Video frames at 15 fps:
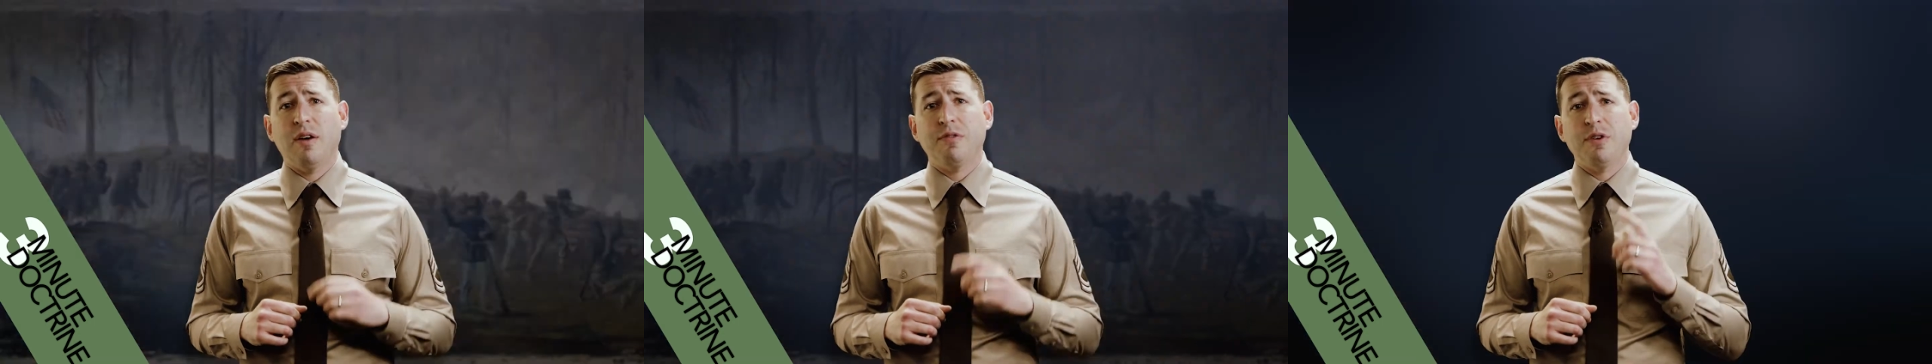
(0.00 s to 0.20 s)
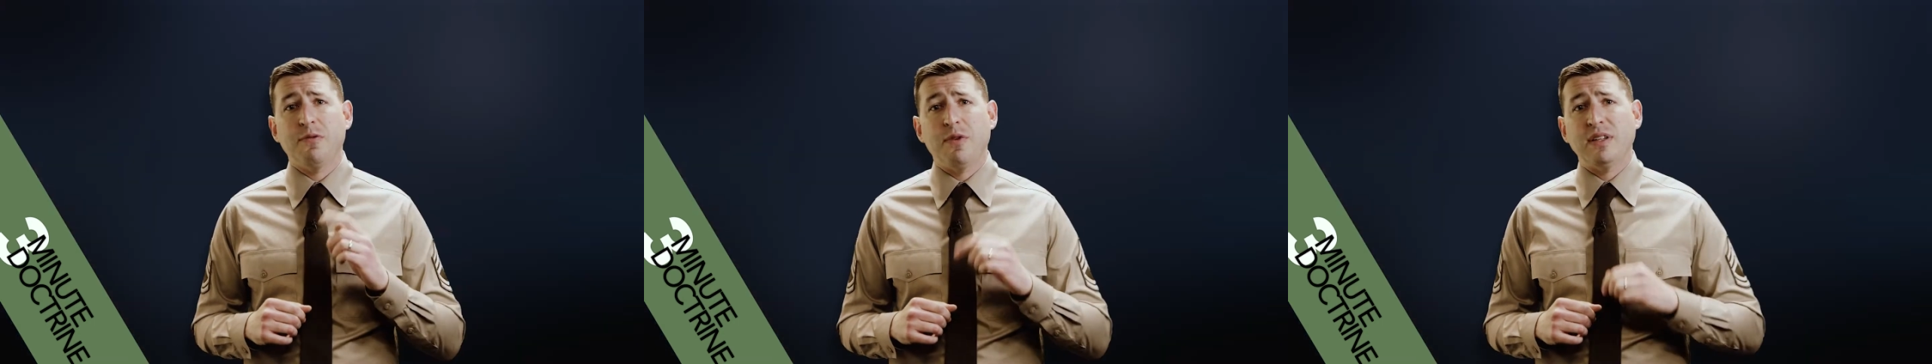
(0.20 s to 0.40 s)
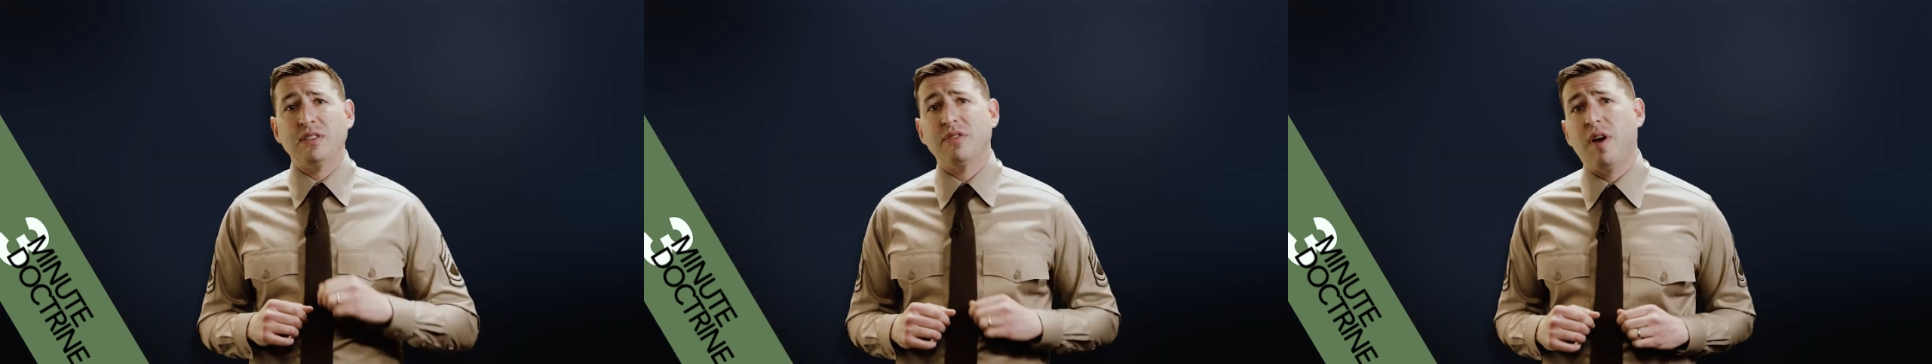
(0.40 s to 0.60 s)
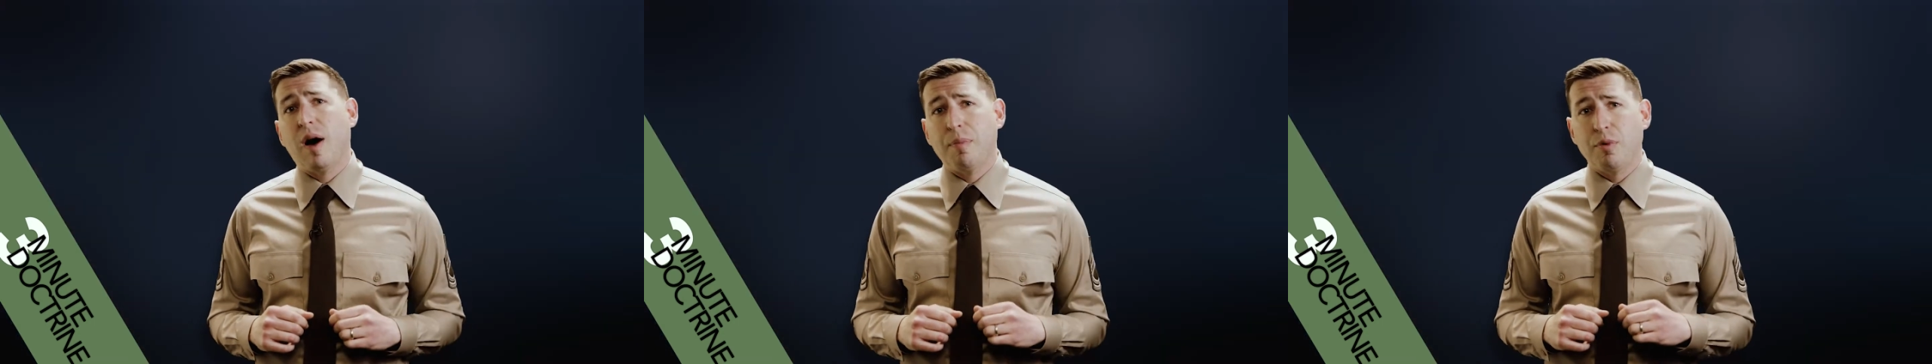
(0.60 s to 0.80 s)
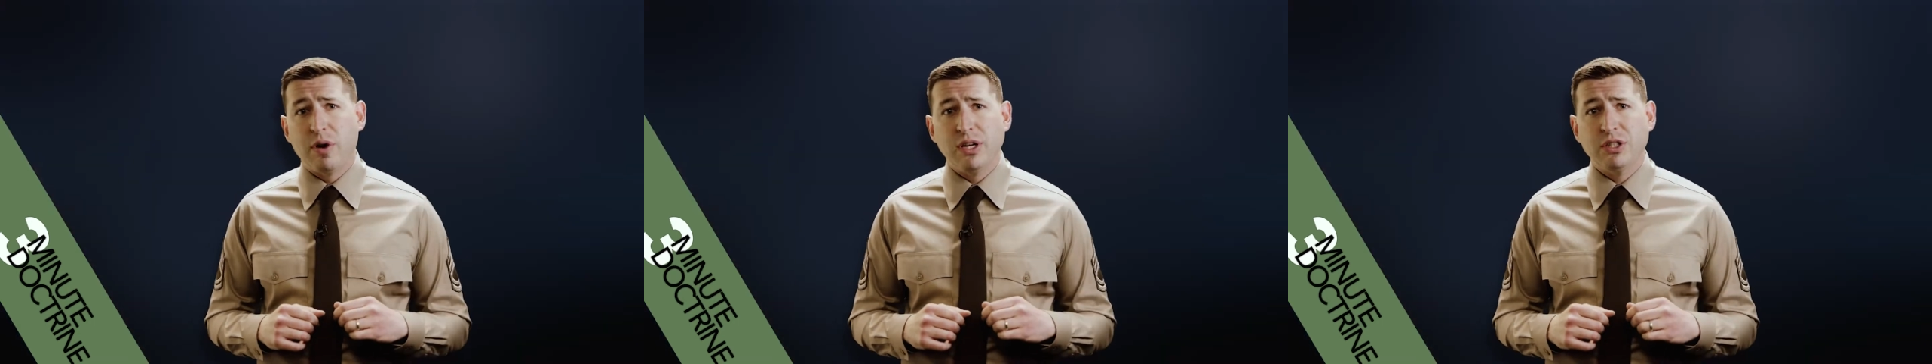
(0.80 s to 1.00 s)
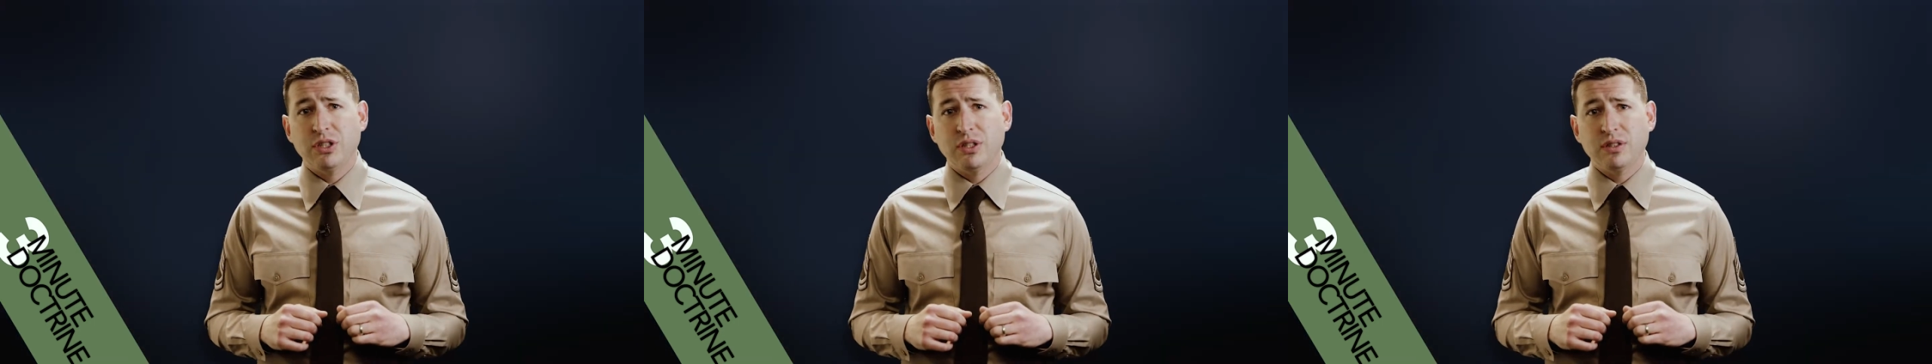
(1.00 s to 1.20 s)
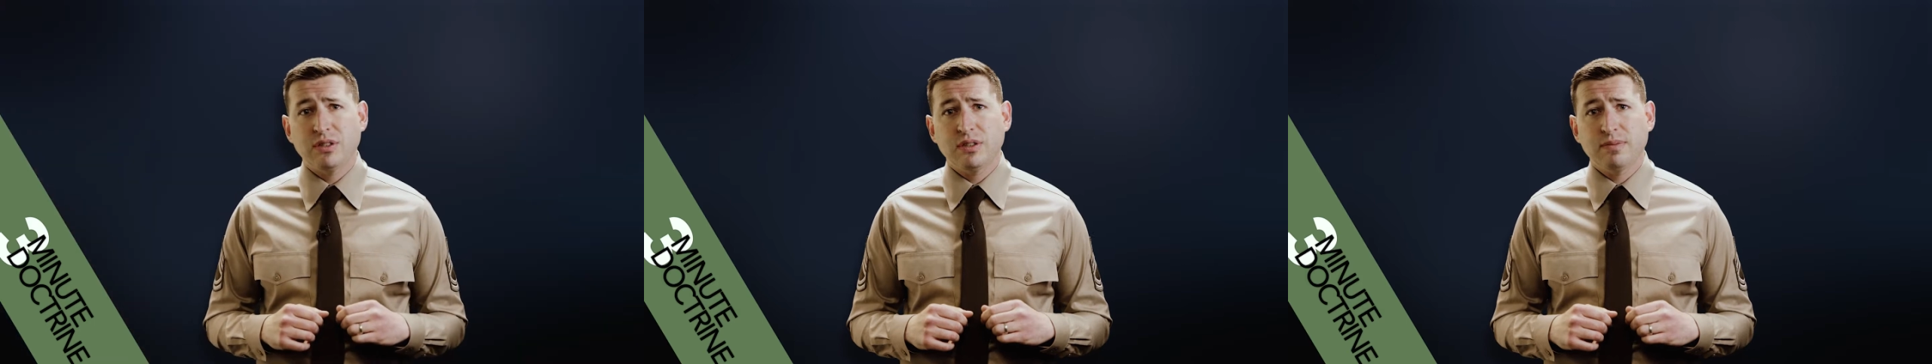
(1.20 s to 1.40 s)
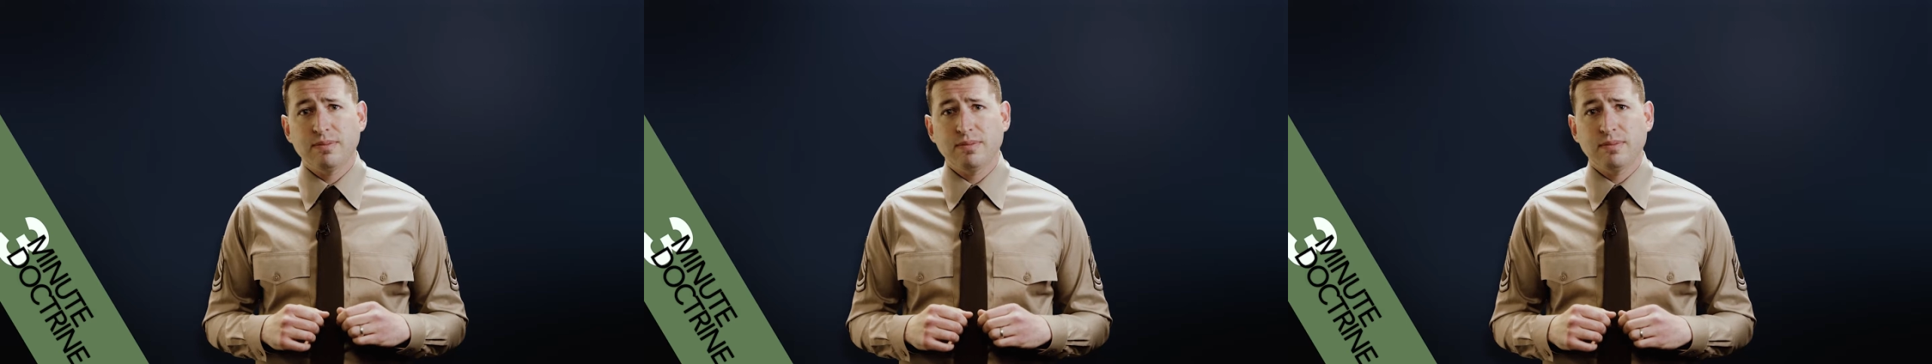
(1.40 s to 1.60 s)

of defensive operations.